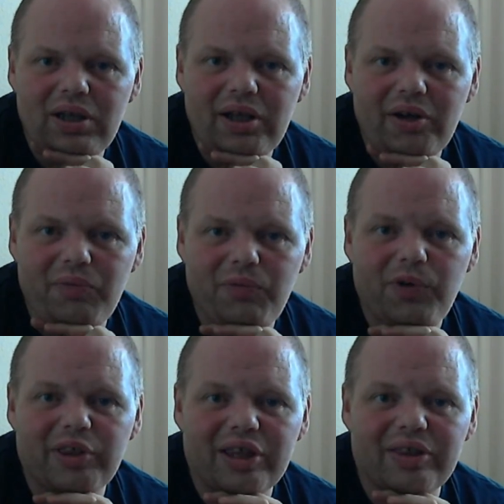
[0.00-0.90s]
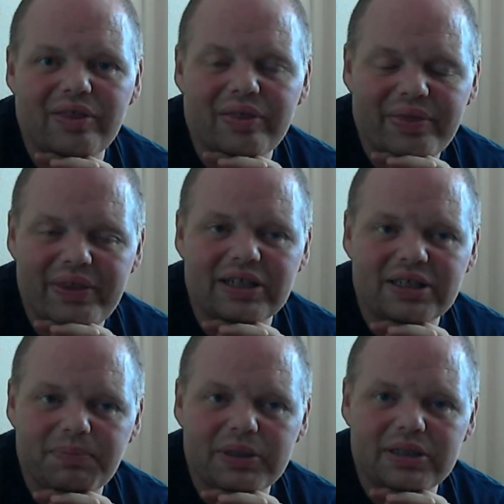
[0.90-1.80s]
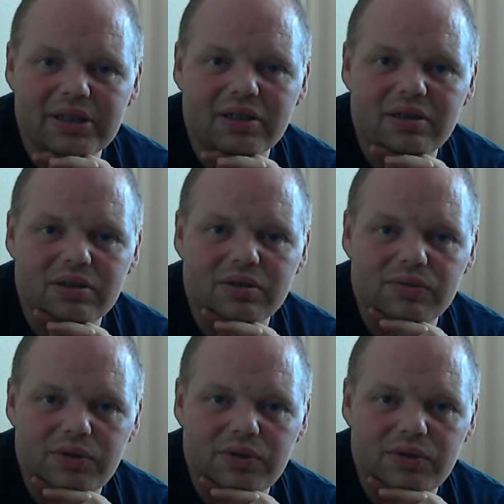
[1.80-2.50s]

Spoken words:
within this particular group,